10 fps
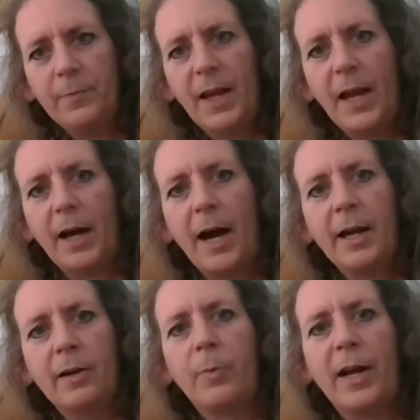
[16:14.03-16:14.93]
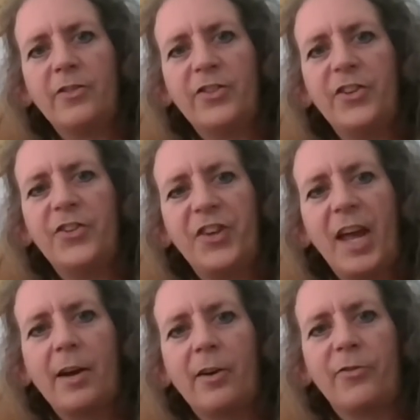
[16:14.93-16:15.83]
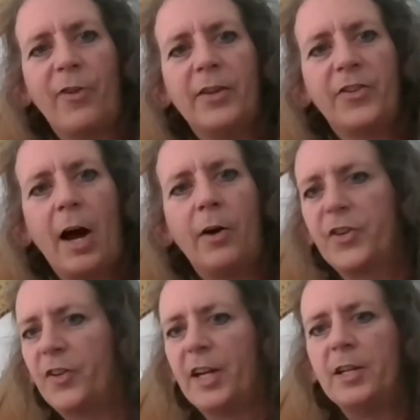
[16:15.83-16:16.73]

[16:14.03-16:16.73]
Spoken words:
And I had arranged to stay at a friend's house because I